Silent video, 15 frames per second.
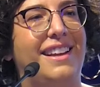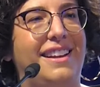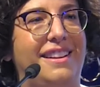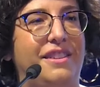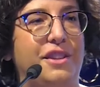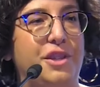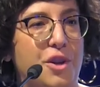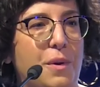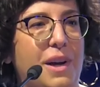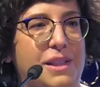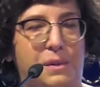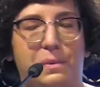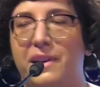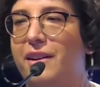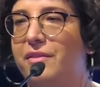In the
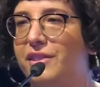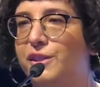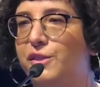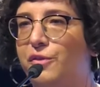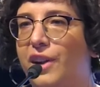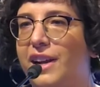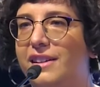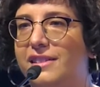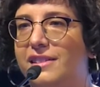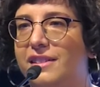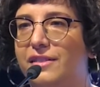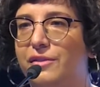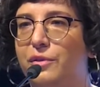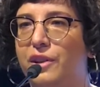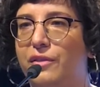US, we have this phrase
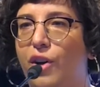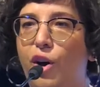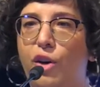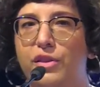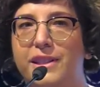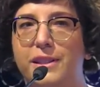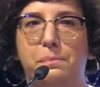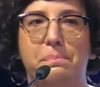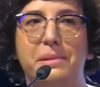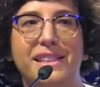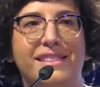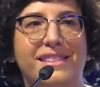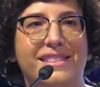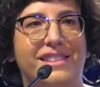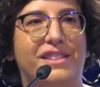of we have all these
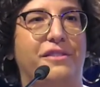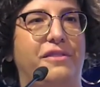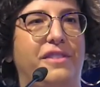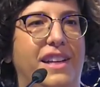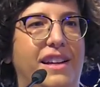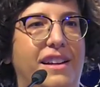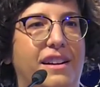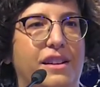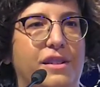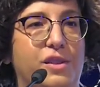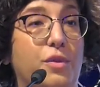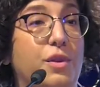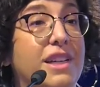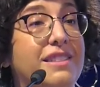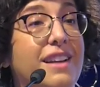beasts to feed.
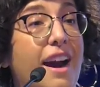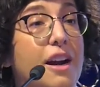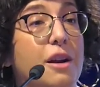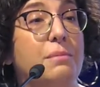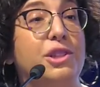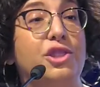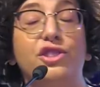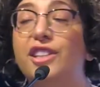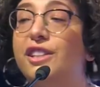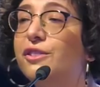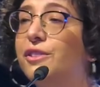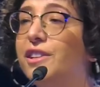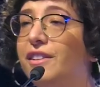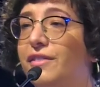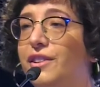So the entire
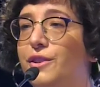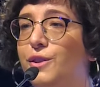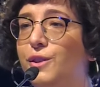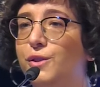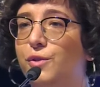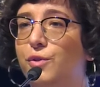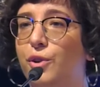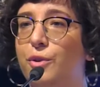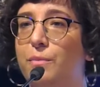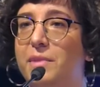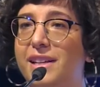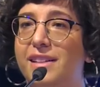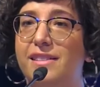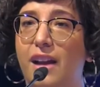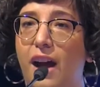machinery of the
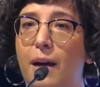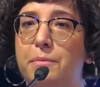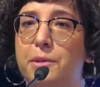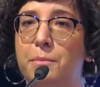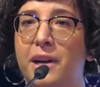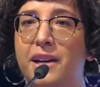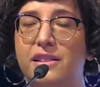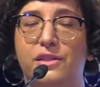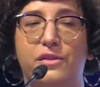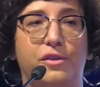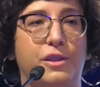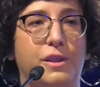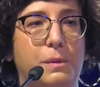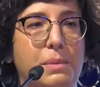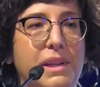newsroom is optimized
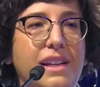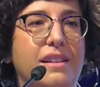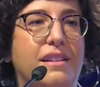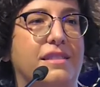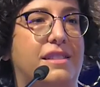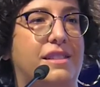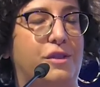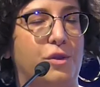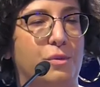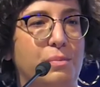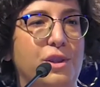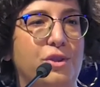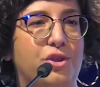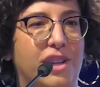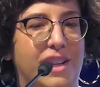for speed and
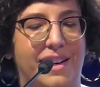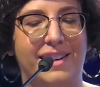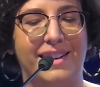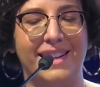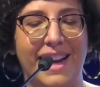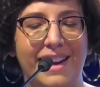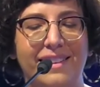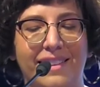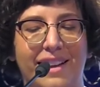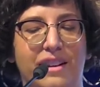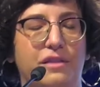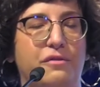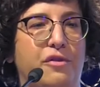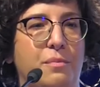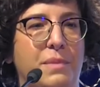distribution and getting that
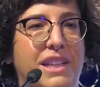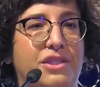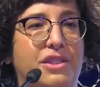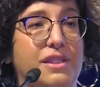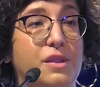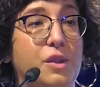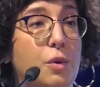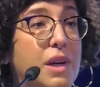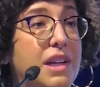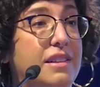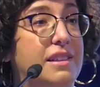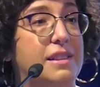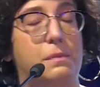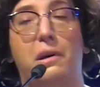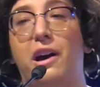information as
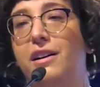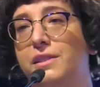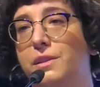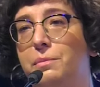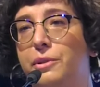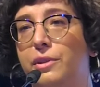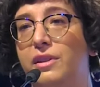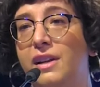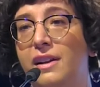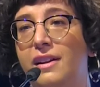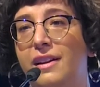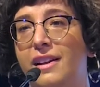quickly as possible,